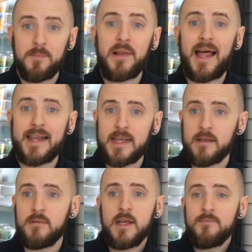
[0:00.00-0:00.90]
planning
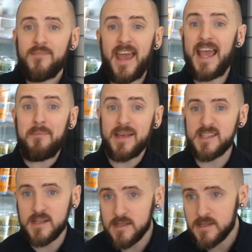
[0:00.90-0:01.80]
a
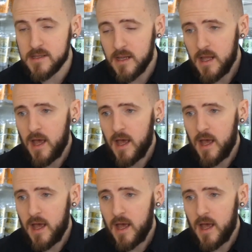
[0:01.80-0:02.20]
business.